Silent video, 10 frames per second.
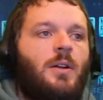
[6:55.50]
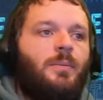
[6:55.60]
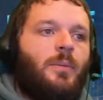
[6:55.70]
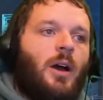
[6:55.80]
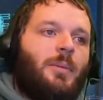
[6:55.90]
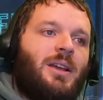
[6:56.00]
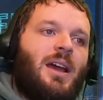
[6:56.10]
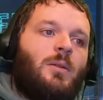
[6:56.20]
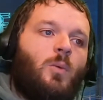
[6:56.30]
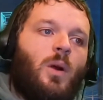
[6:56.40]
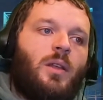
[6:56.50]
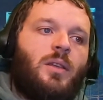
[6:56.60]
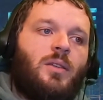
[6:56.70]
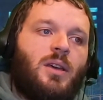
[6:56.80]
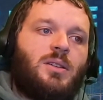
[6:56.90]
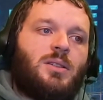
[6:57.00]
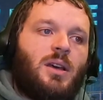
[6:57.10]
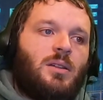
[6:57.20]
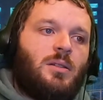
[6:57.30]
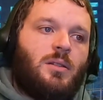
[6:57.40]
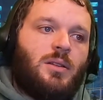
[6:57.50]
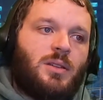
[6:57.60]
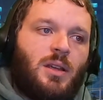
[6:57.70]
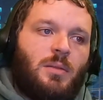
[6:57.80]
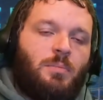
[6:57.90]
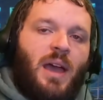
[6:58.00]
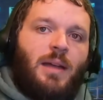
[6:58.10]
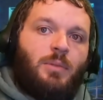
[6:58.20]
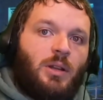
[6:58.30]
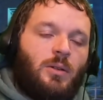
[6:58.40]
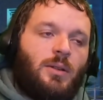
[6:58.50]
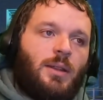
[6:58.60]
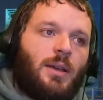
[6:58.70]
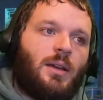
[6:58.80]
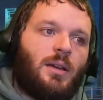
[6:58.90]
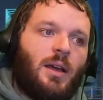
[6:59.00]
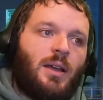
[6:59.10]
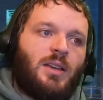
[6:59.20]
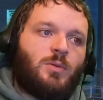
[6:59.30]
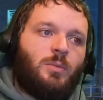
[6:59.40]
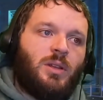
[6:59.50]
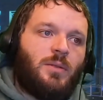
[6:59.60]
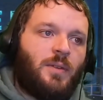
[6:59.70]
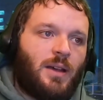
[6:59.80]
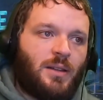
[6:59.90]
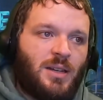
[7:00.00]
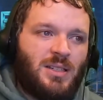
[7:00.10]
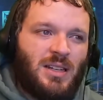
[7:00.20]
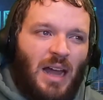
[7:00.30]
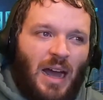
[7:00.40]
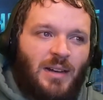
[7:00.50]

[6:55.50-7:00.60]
Um, again, one of the things that is a bad but good thing, I guess, would be the fact that he's not